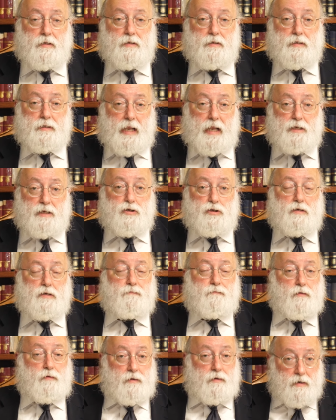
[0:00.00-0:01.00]
It's not
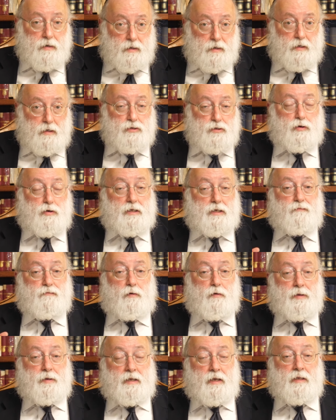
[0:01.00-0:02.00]
just for
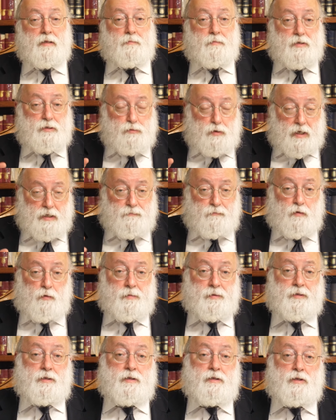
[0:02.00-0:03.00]
transforming Yidden, but
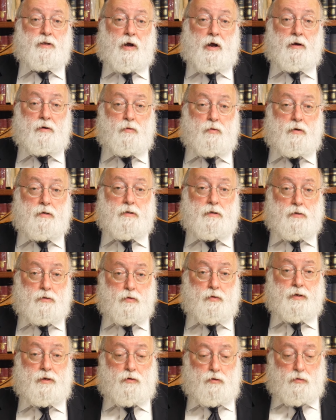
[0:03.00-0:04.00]
transforming the entire world,
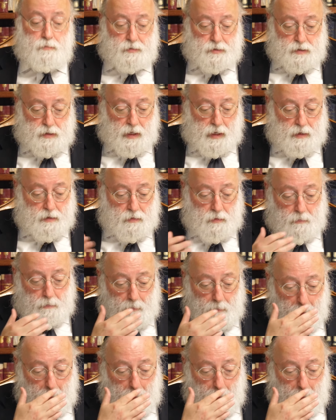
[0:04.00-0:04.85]
including Ummah Sa'ela.